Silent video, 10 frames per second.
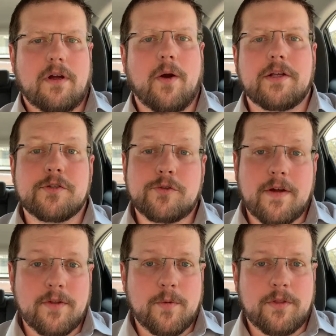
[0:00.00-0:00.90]
All right, so
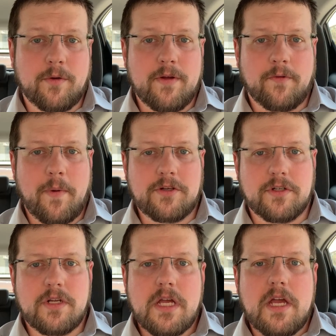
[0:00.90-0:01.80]
traveling with your
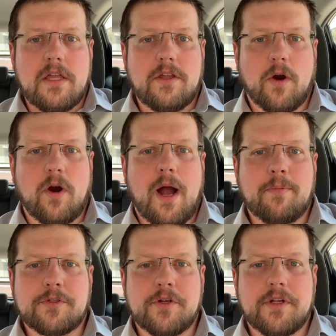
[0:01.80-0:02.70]
information. There are
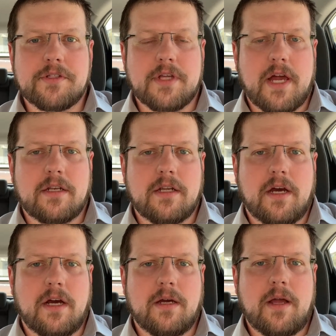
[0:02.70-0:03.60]
opportunities that
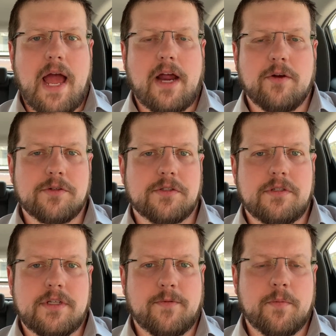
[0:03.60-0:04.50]
hackers
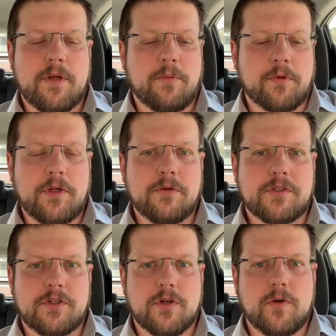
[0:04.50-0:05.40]
and different people
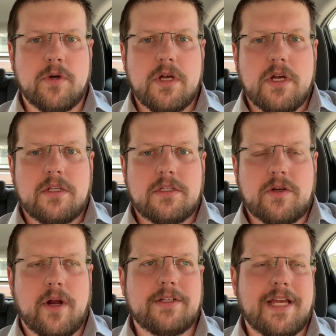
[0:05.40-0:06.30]
use to
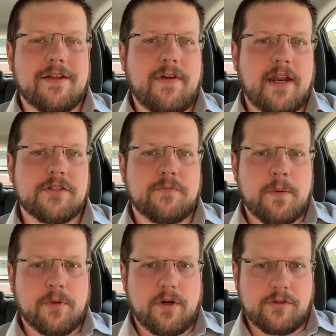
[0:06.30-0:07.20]
try and take advantage of
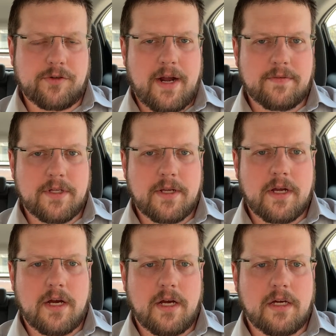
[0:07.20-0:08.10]
people that are traveling.
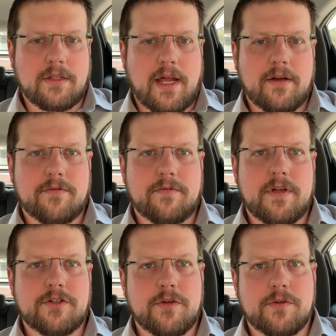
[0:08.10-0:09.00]
A lot of
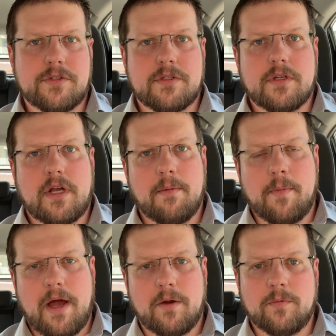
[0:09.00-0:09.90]
issues come
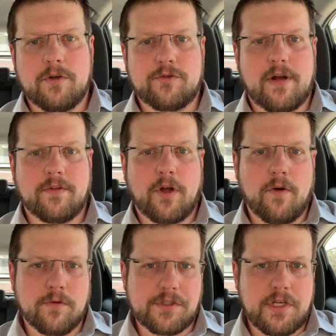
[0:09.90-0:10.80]
about when you're traveling
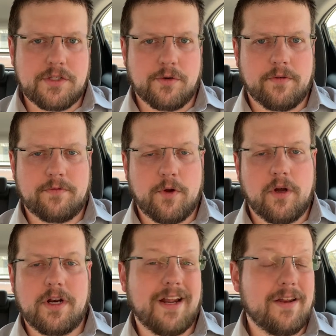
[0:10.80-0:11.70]
overseas or if you're
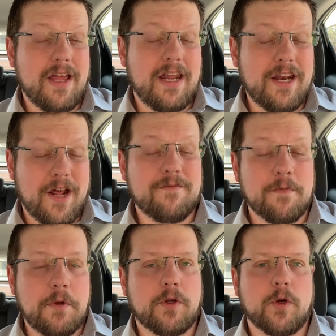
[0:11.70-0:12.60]
in an
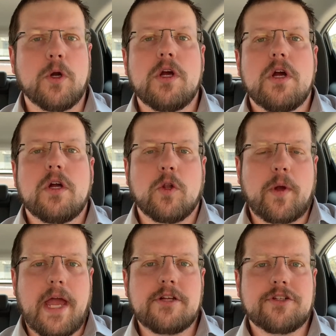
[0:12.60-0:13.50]
unfamiliar
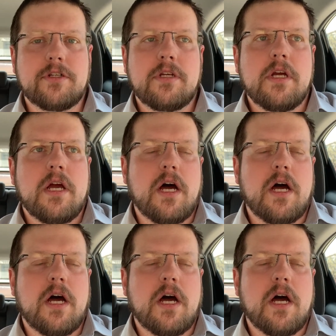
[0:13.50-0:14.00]
location.